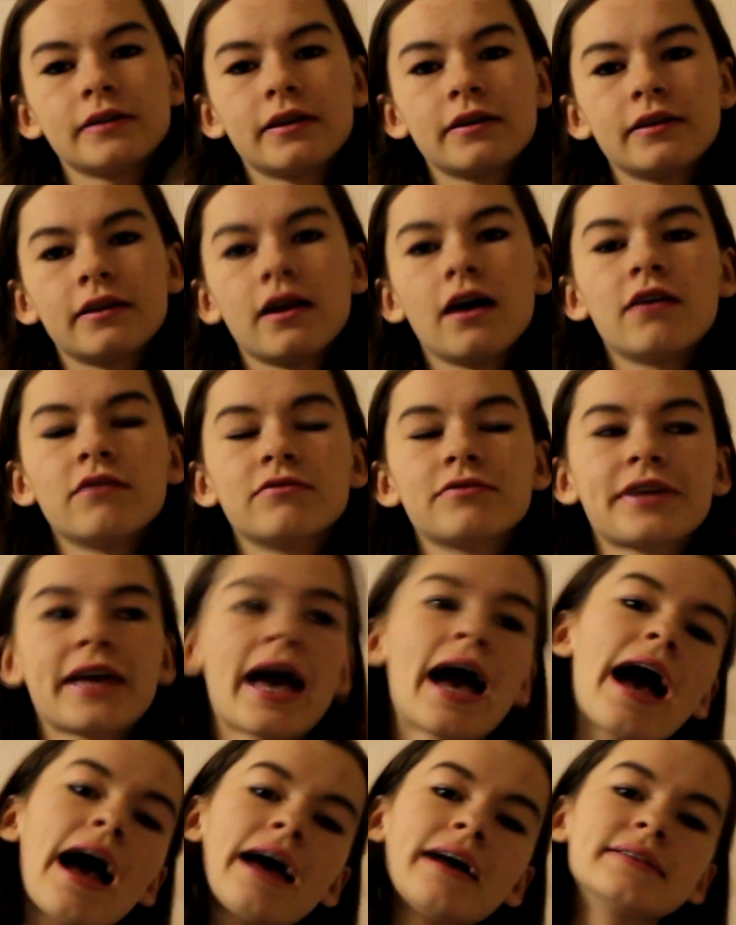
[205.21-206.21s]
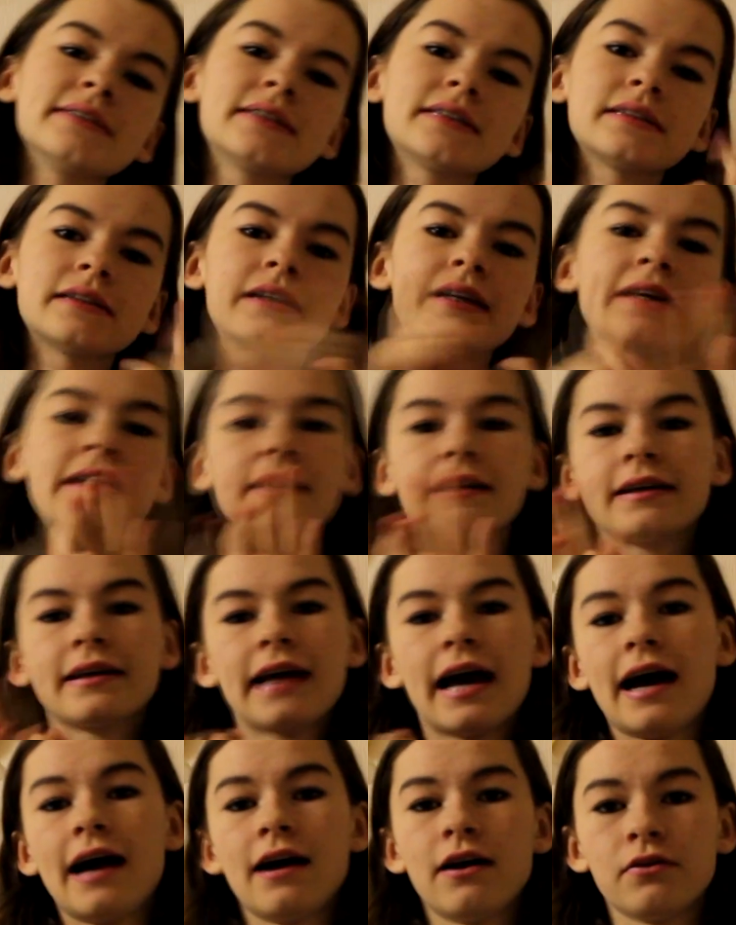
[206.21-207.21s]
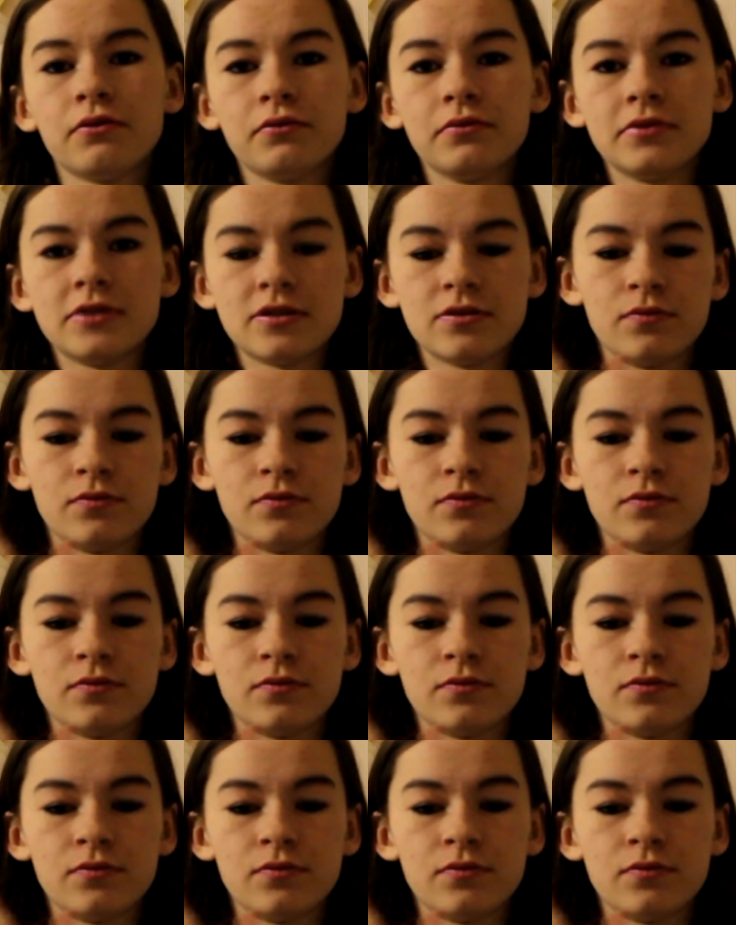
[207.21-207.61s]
love cats and eat cows,